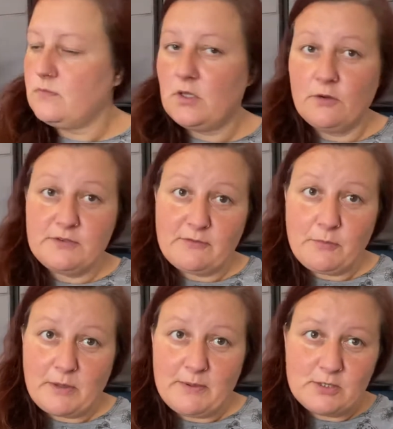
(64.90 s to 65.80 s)
I just have a
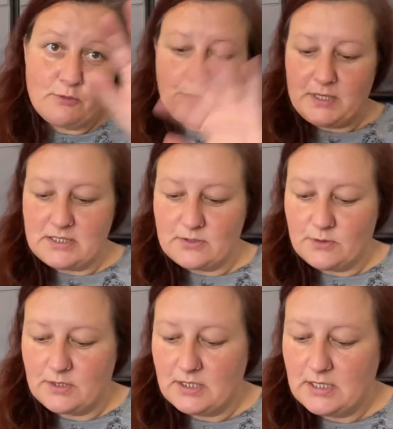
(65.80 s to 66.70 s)
big piece, all the pieces
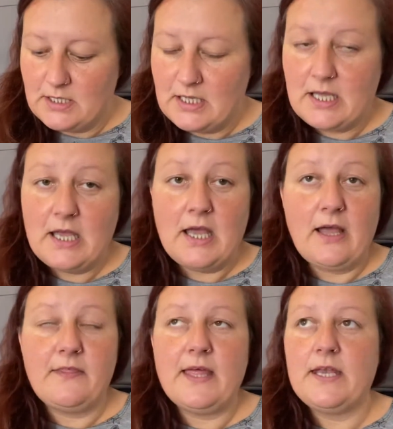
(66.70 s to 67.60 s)
on, I
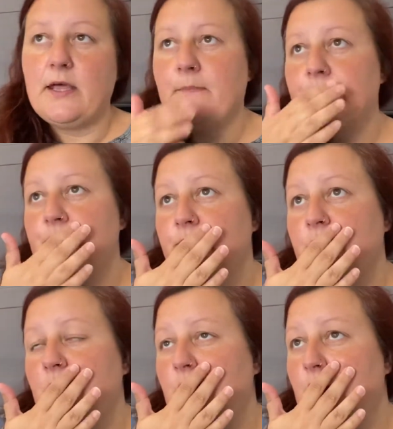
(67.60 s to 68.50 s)
then
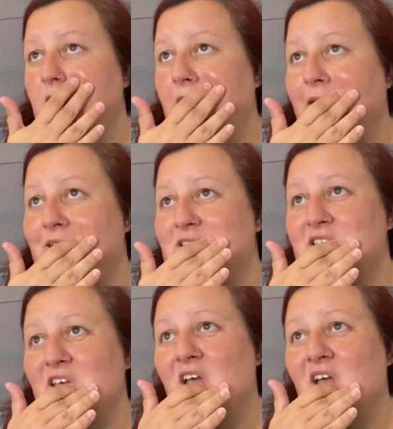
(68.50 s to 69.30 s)
look at